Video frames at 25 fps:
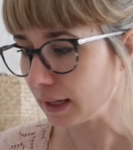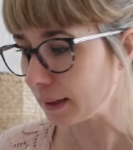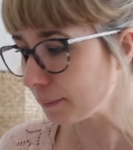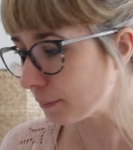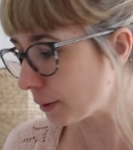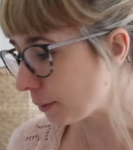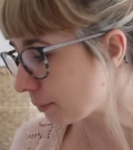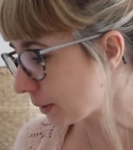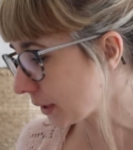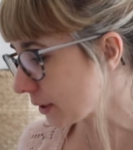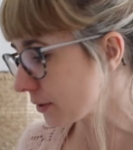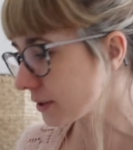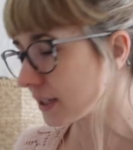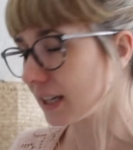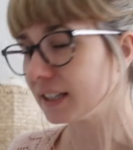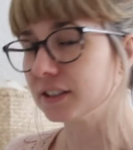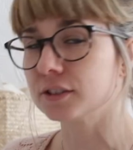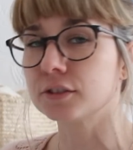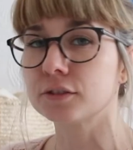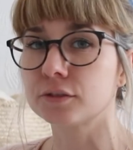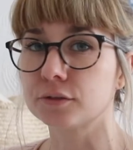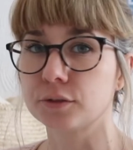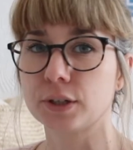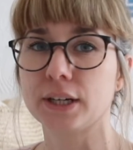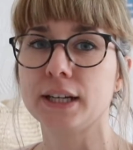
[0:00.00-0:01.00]
but because I
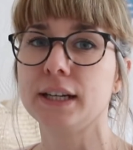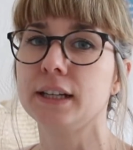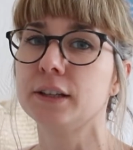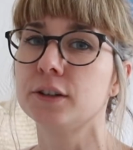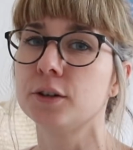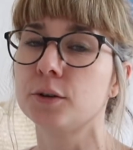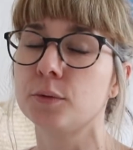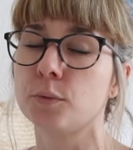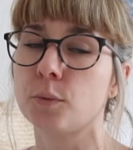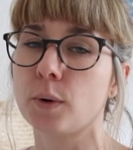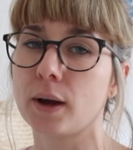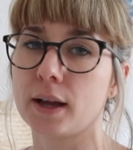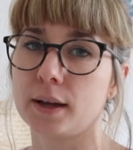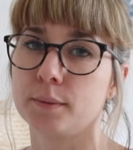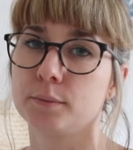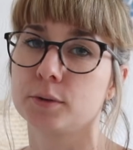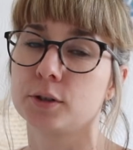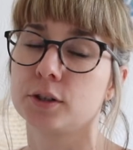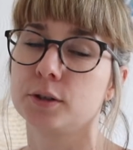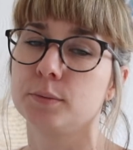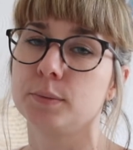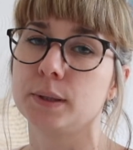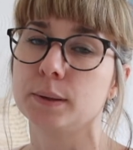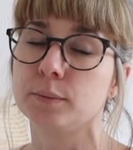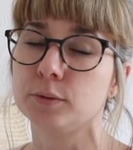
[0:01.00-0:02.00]
don't really know where I'm
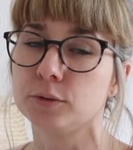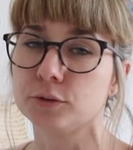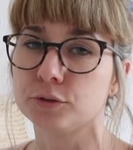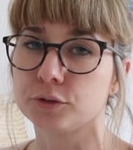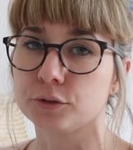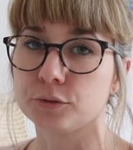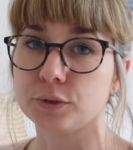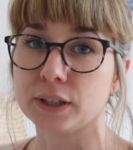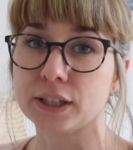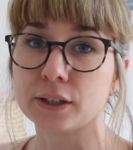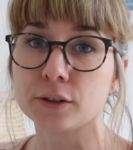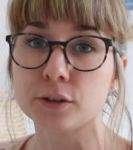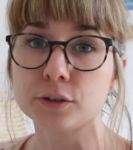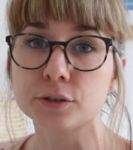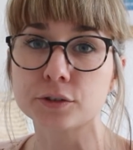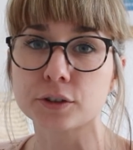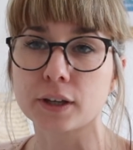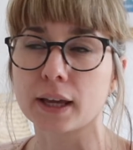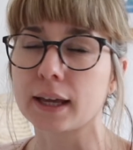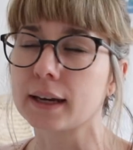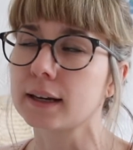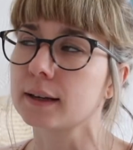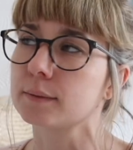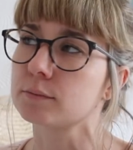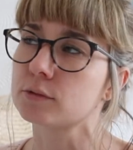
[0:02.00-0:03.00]
going to be able to record
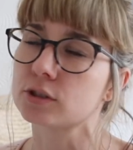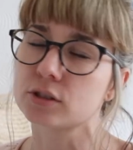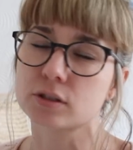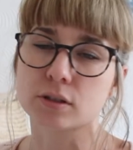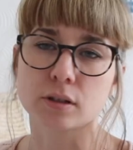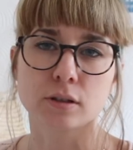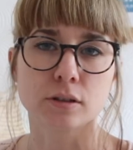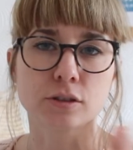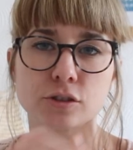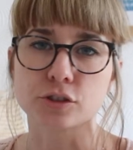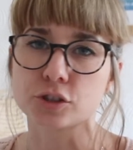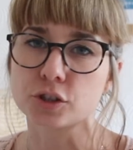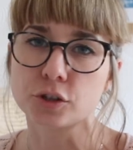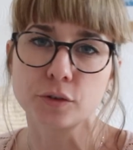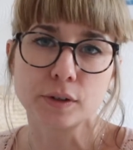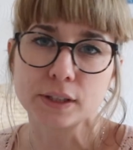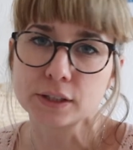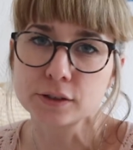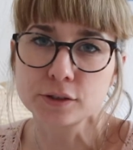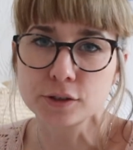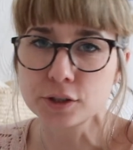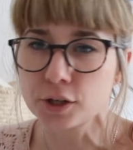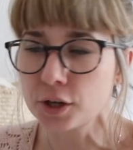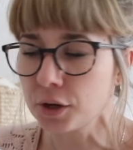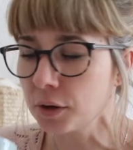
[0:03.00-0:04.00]
again, I'm just going to show it
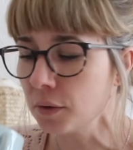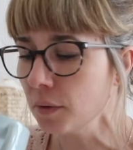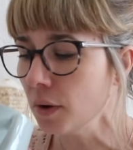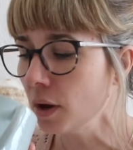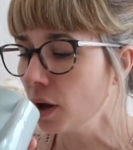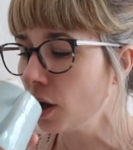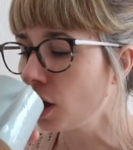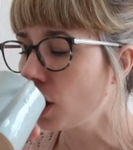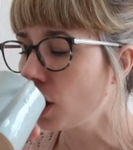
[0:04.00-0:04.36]
to you.